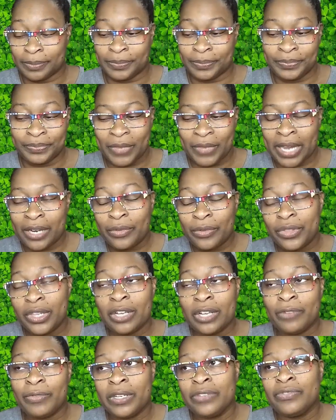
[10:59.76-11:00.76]
I don't
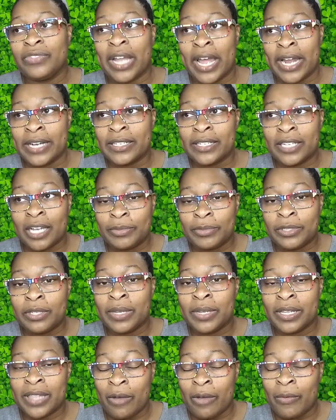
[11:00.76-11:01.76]
think we've lined it up to
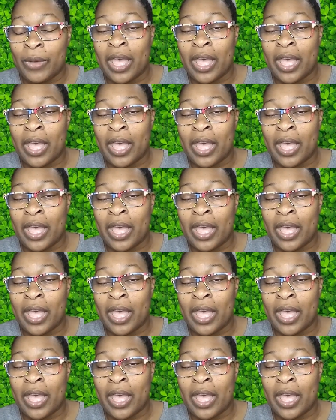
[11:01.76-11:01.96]
be that way